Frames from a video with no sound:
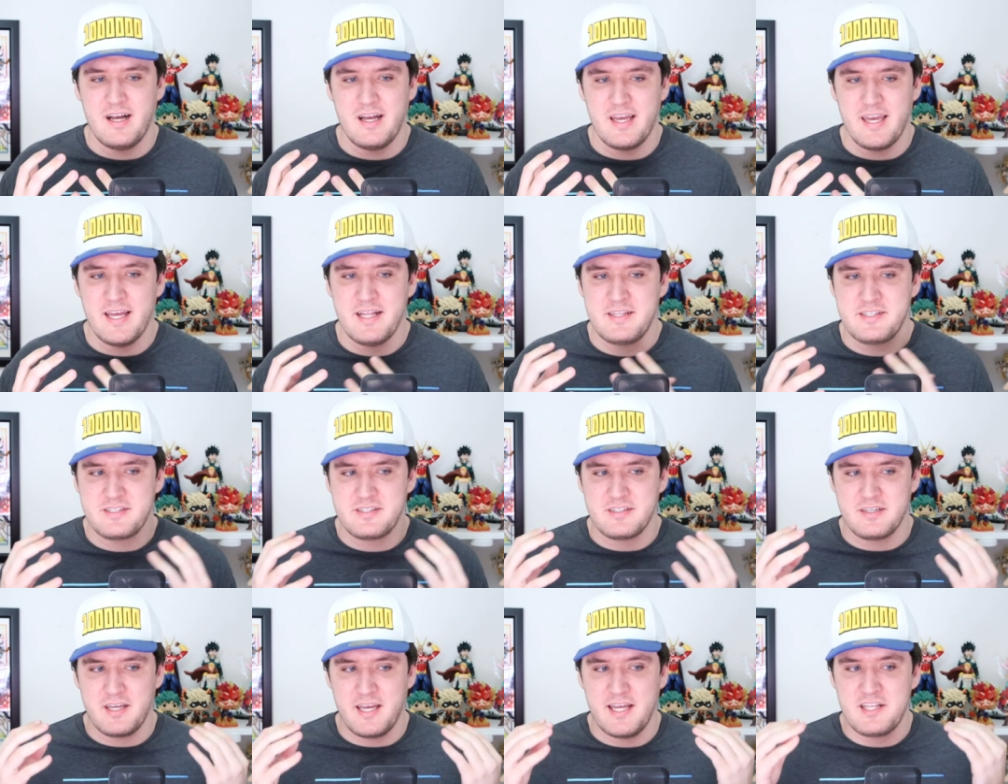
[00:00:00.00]

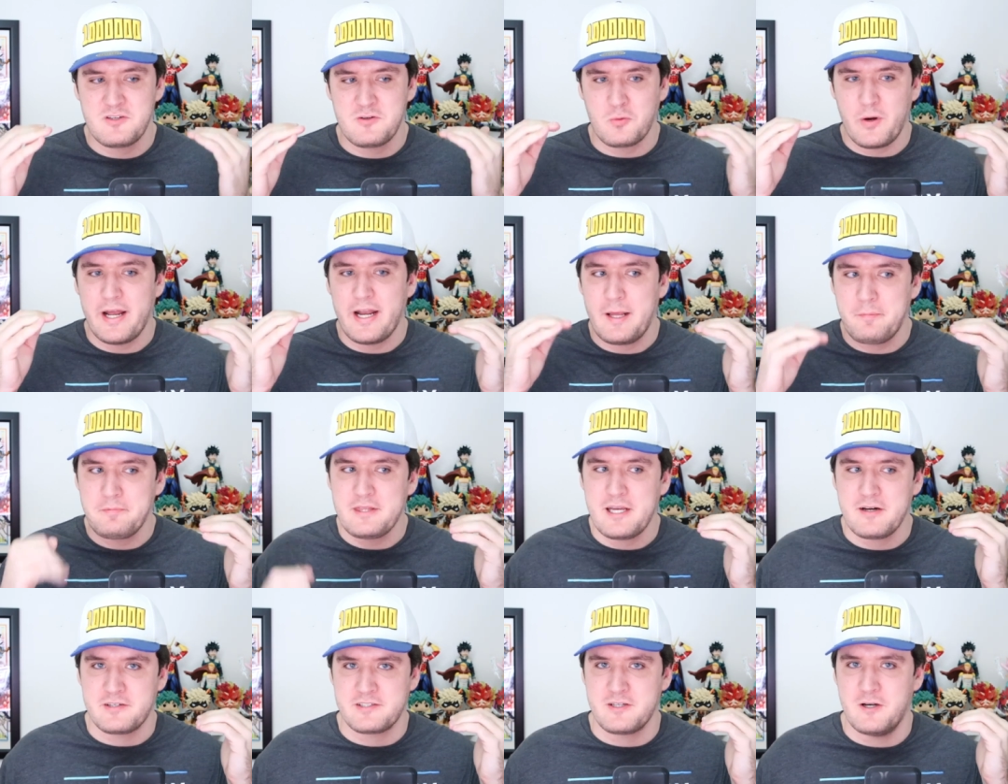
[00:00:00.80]
It's it's right up
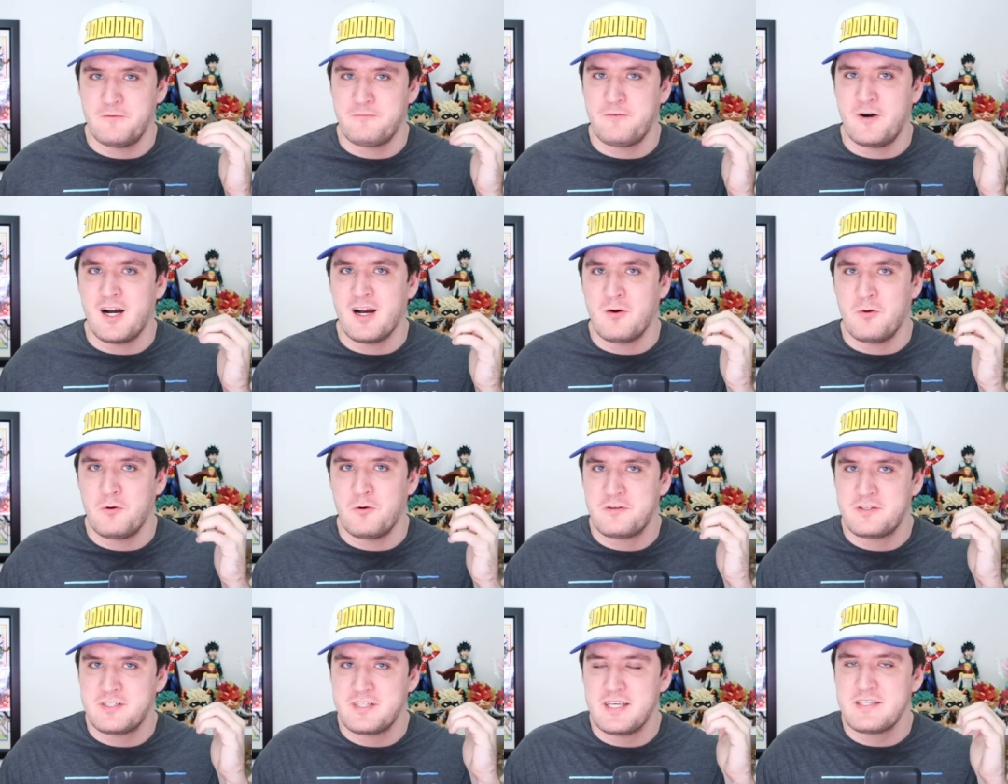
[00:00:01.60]
there so far with
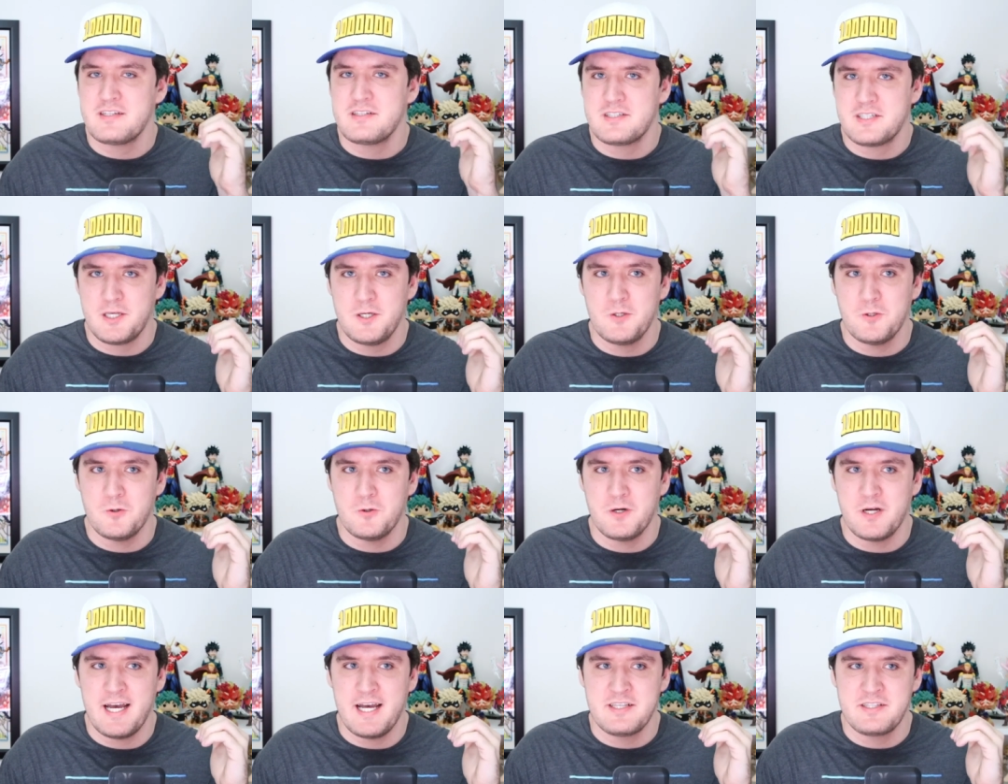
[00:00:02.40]
season
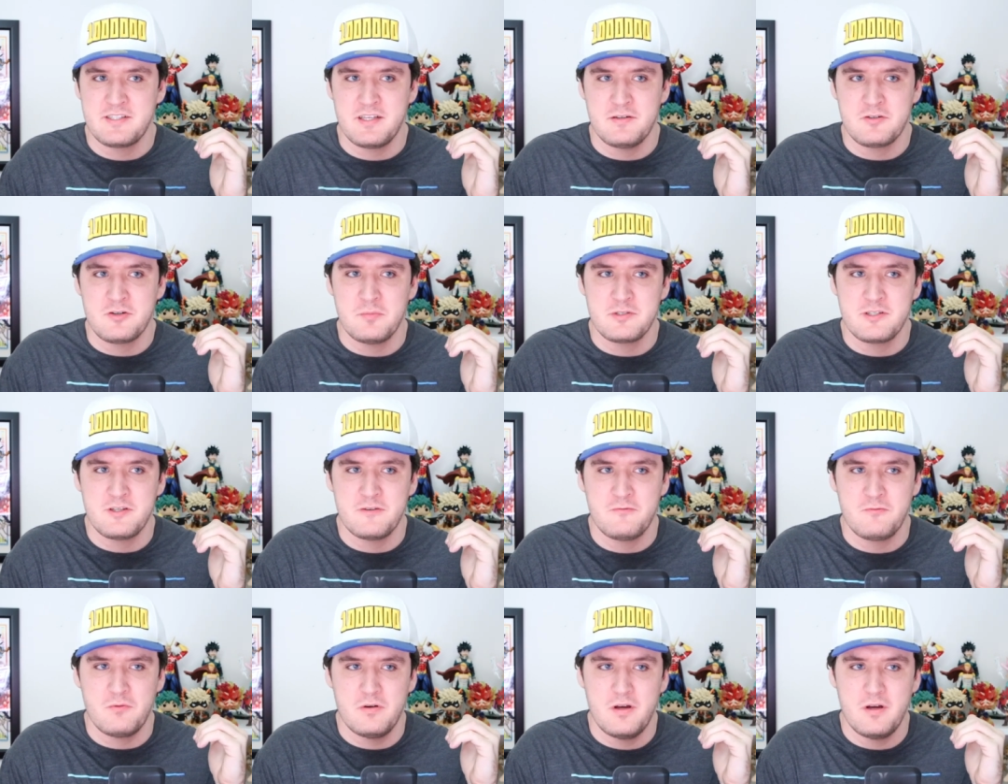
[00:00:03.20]
two as in terms
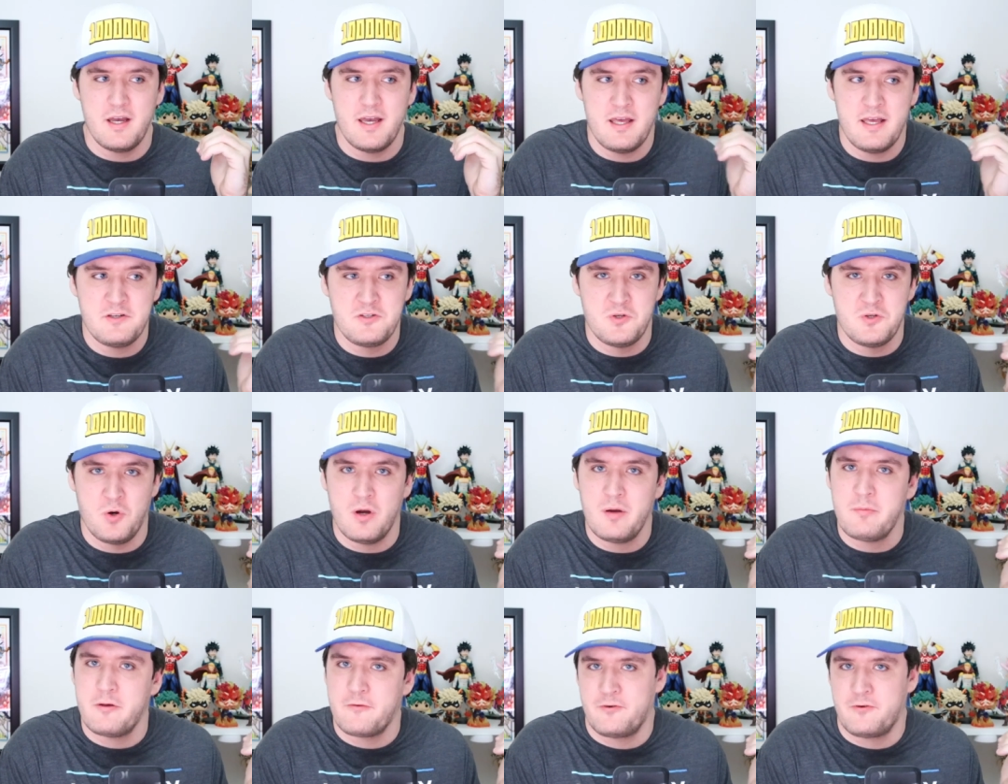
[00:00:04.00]
of
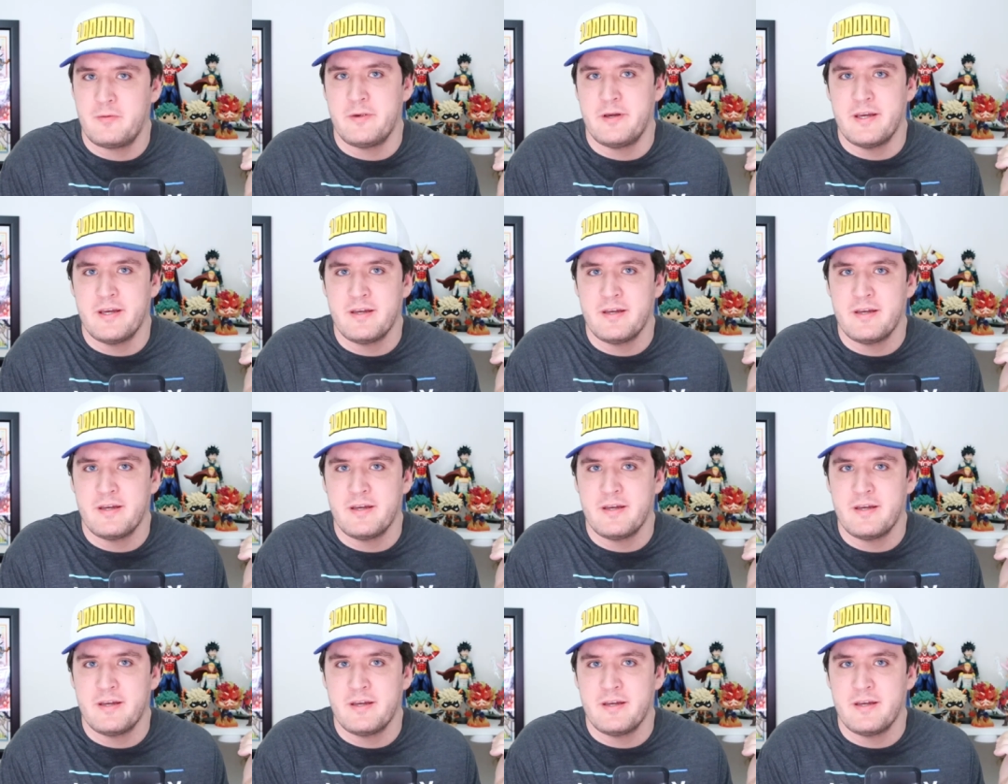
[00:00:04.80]
enjoyment for me.